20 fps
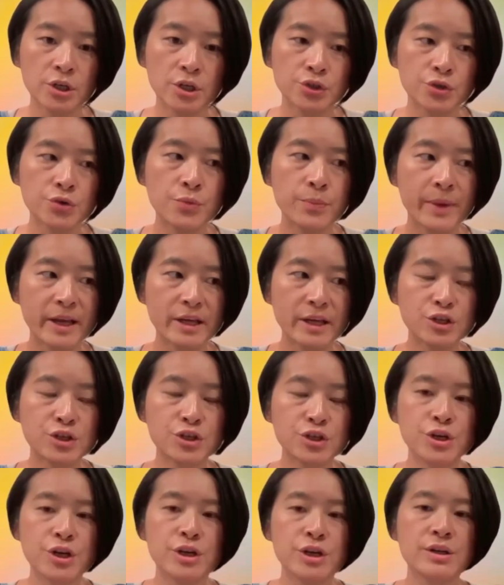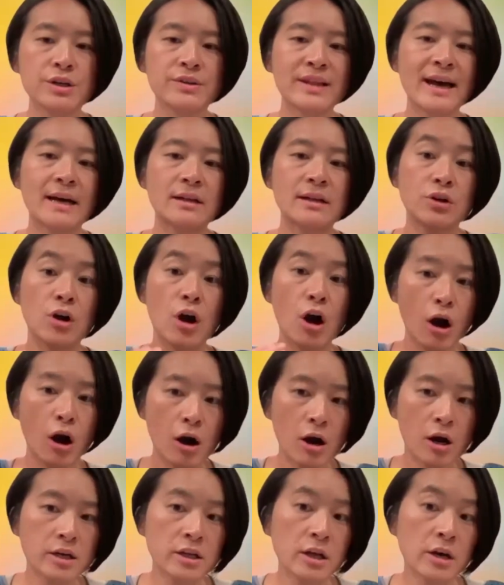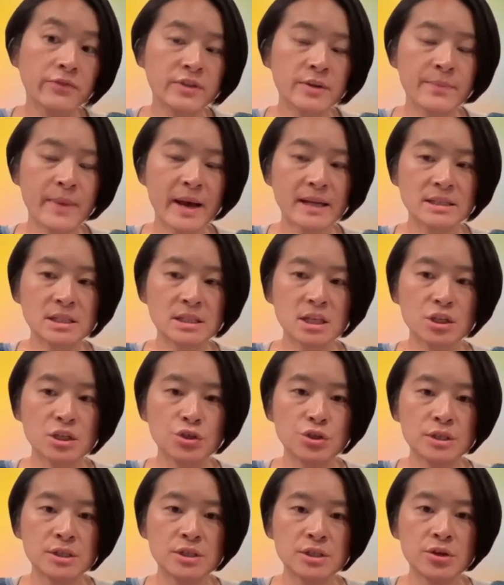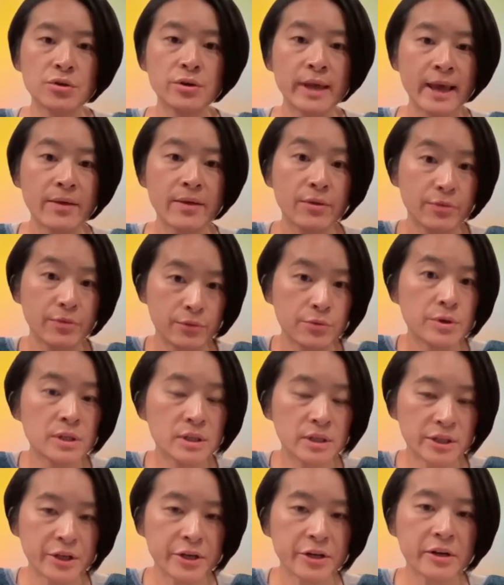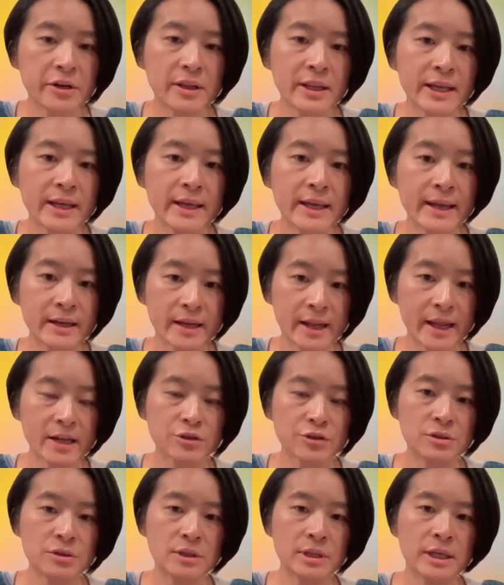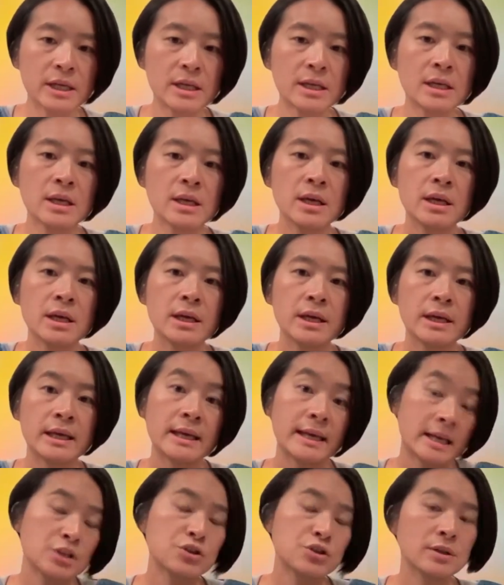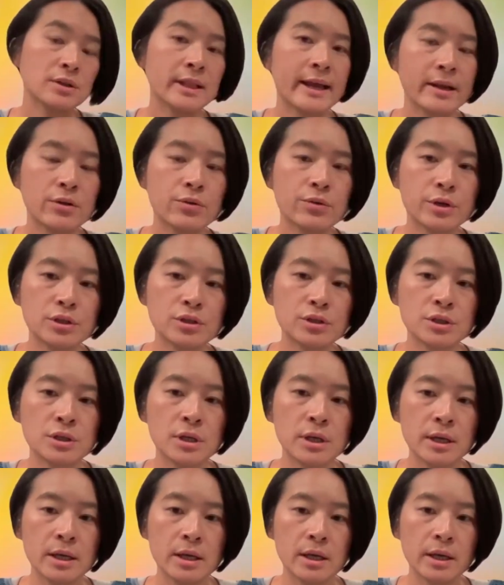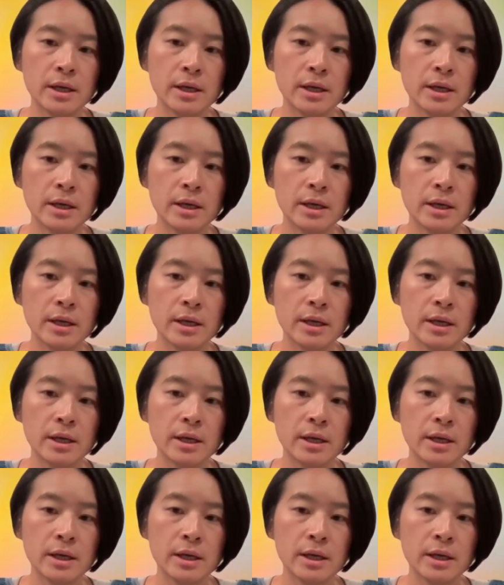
to make sure that the heart of the message still came through clearly and naturally in each language.